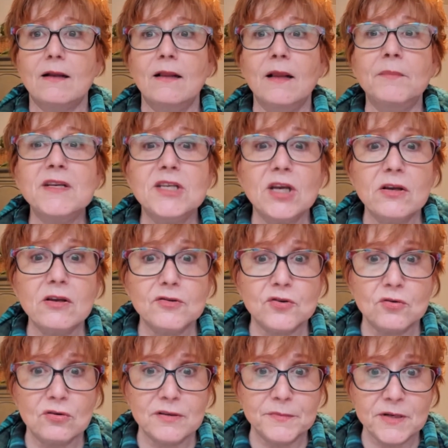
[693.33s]
Let me tell you,
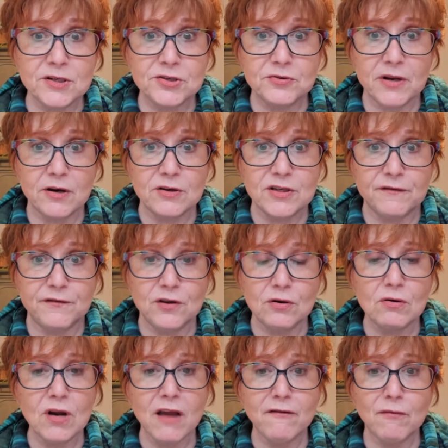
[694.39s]
school administrators, if you
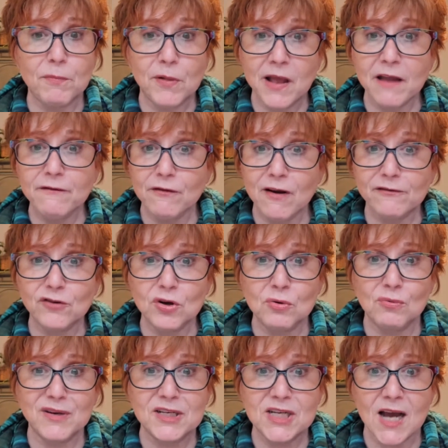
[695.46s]
don't have a plan for after
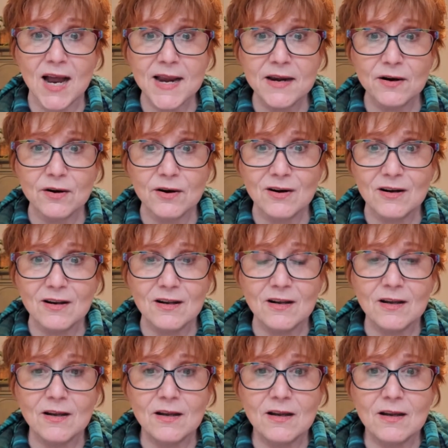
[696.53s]
you retire,
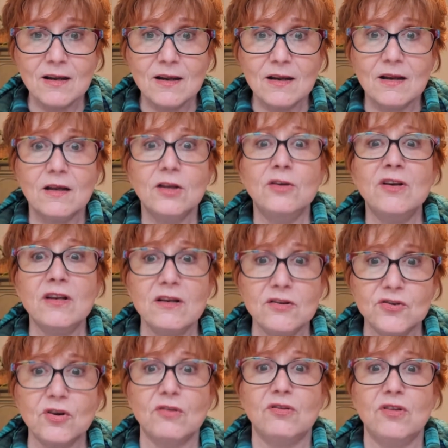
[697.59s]
you need
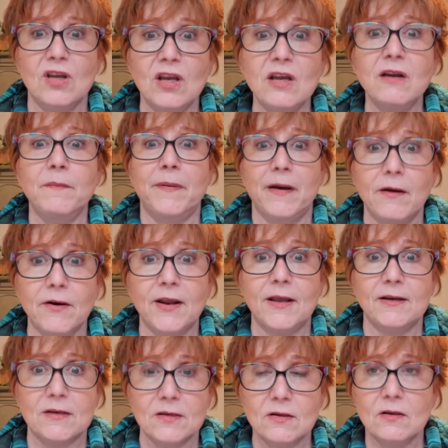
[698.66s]
to start thinking about
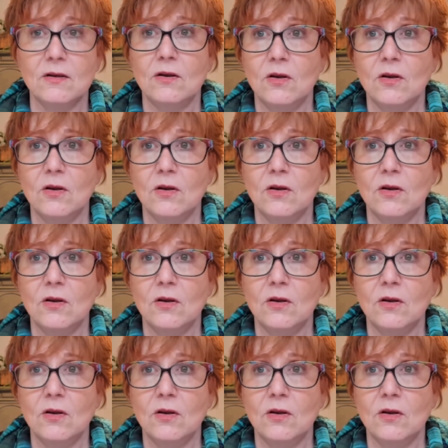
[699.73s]
it,